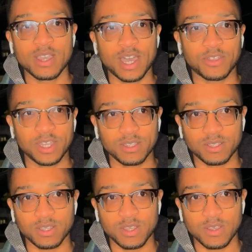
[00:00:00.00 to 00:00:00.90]
I think
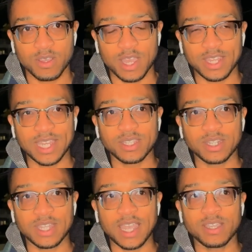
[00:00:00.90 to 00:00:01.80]
at the end of
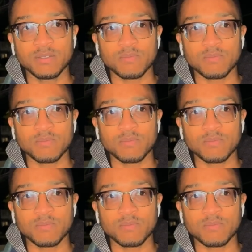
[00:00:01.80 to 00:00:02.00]
the day,